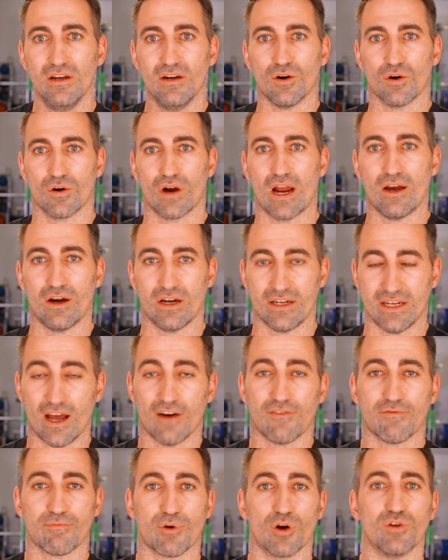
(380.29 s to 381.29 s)
or
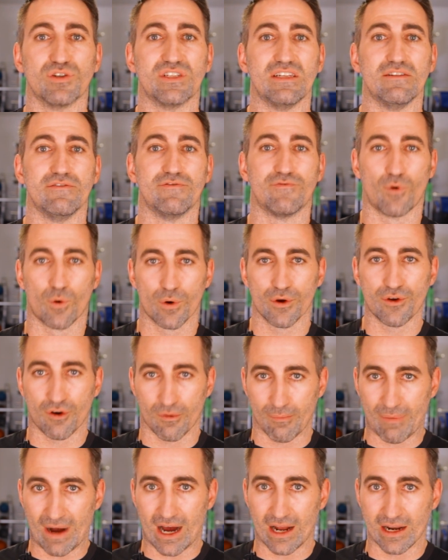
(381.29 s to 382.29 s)
enough protein for your
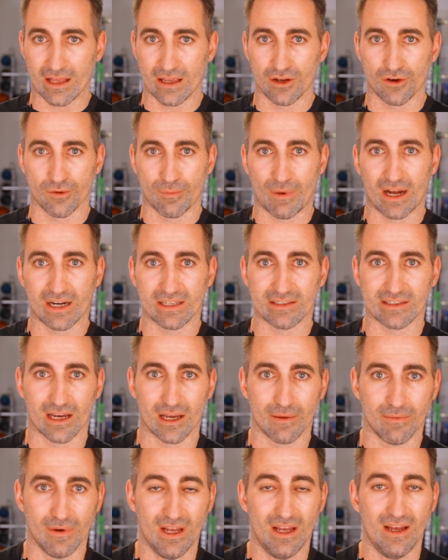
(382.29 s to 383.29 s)
body and your body
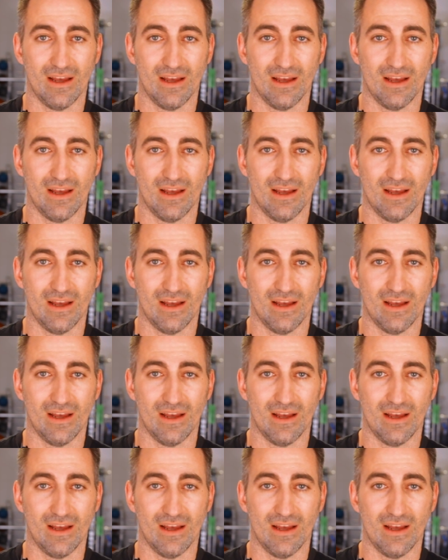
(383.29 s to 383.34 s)
type.